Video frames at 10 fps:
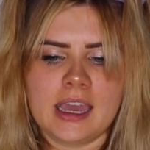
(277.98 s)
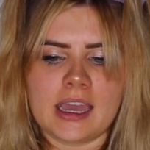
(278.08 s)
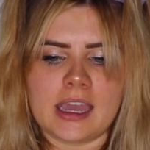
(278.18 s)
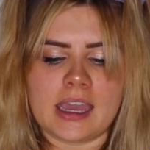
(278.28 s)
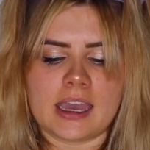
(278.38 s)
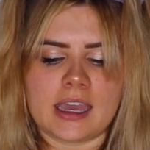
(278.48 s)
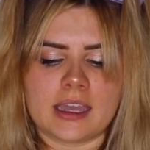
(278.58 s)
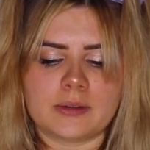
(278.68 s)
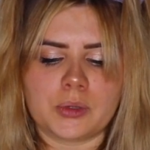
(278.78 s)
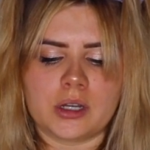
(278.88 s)

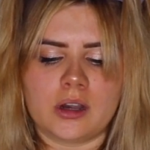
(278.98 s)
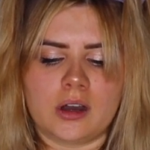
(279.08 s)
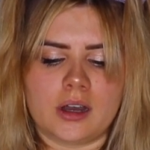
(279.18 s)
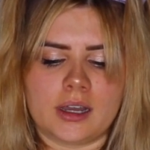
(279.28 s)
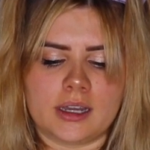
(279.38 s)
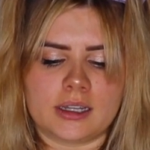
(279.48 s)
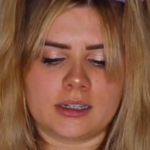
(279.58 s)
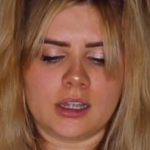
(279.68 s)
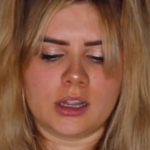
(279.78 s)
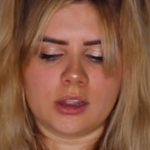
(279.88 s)
and put it
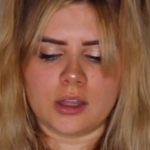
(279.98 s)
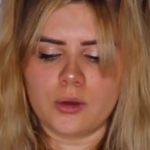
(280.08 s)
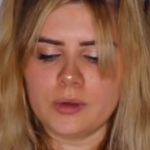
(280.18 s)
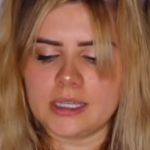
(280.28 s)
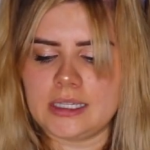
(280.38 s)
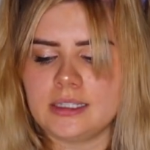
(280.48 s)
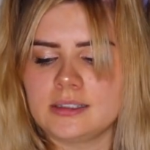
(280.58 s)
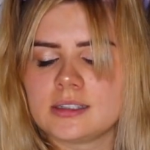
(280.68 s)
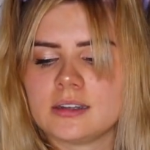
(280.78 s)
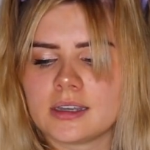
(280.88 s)
on low
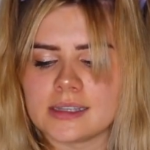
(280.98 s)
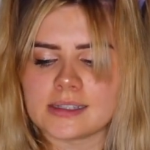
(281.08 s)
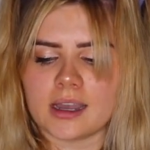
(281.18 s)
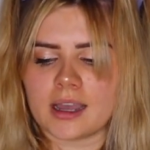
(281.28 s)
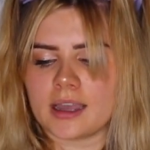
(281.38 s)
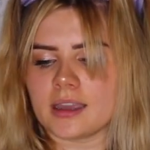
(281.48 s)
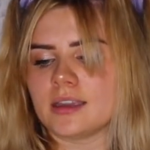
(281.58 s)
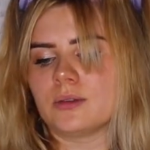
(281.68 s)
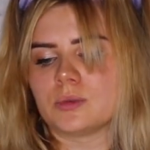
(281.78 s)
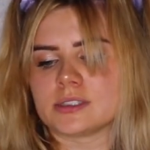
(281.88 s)
heat because
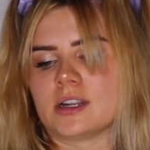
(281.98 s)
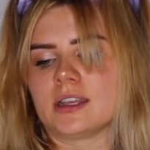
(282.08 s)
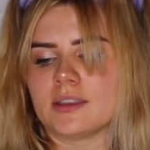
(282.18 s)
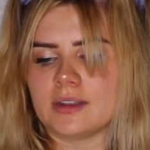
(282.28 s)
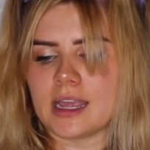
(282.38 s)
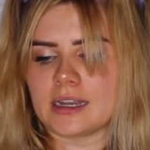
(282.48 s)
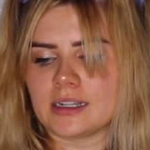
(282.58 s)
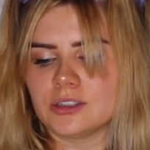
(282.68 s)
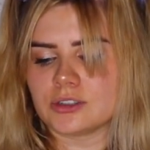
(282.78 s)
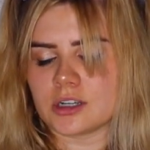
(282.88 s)
I was not given
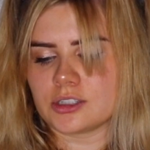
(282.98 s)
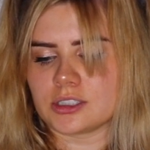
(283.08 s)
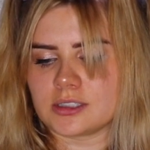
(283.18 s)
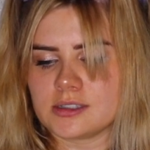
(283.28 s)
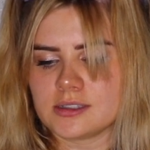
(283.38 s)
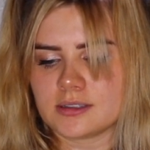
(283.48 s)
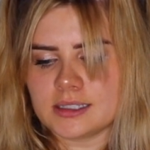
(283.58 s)
any instructions.